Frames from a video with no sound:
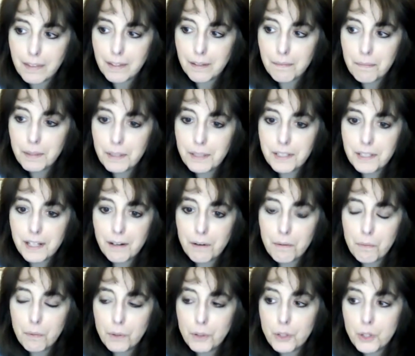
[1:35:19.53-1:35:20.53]
But
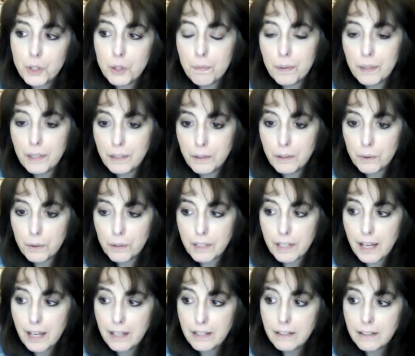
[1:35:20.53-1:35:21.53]
Sharon, would you bring your
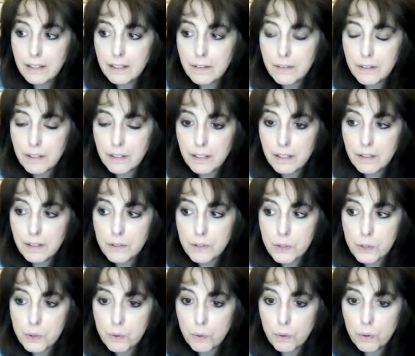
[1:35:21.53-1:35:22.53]
cat in the
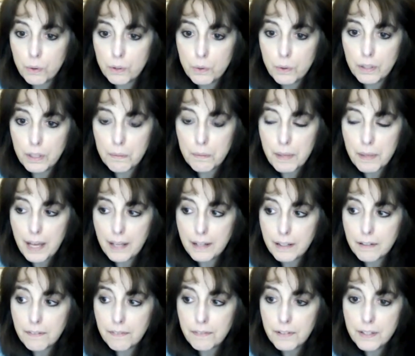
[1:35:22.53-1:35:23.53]
store during a
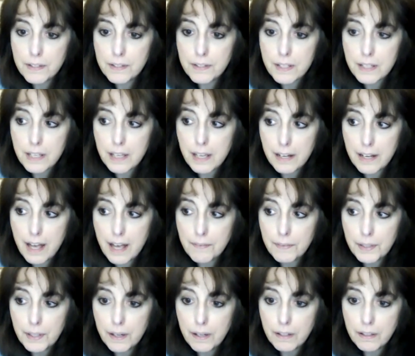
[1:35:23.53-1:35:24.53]
panic frenzy and have
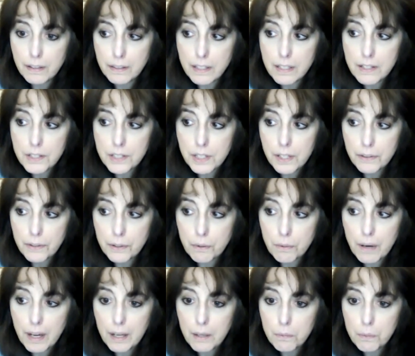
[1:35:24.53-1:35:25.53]
it on a leash on the
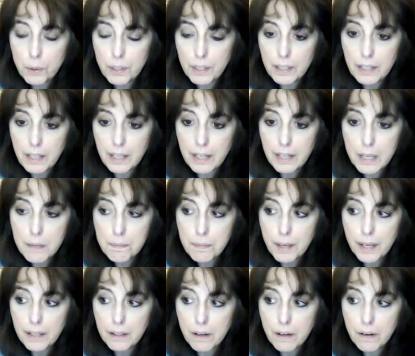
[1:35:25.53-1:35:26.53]
ground where it could get hit
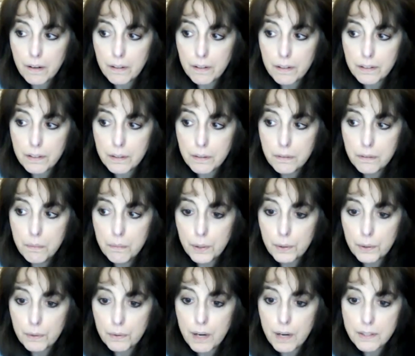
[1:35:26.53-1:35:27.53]
by a cart, a
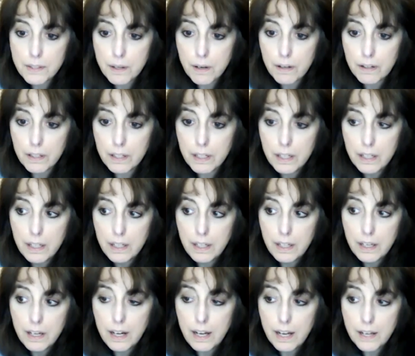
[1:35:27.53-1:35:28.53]
motorized cart?
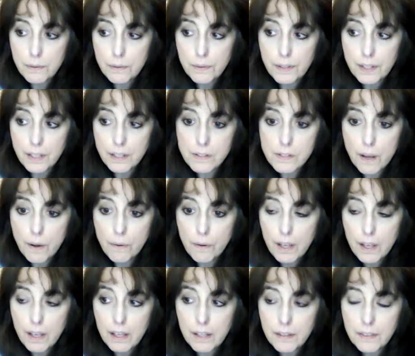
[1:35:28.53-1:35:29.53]
I don't think so.
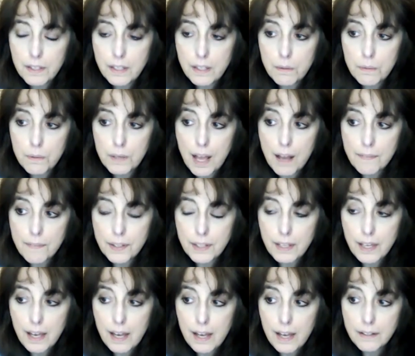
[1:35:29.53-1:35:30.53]
I think you would have the
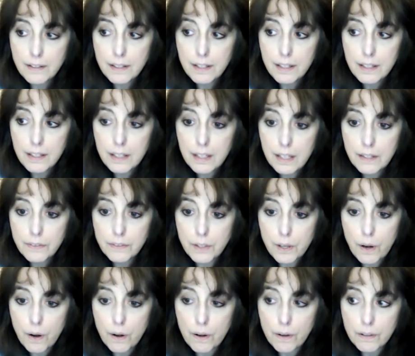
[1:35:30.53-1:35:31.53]
cat in the
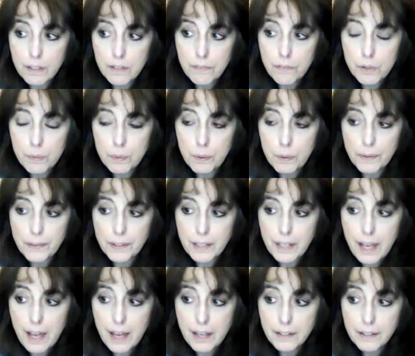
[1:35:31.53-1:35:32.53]
cart if you brought the
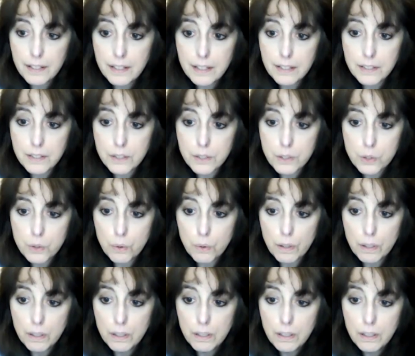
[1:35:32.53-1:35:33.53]
cat into the store.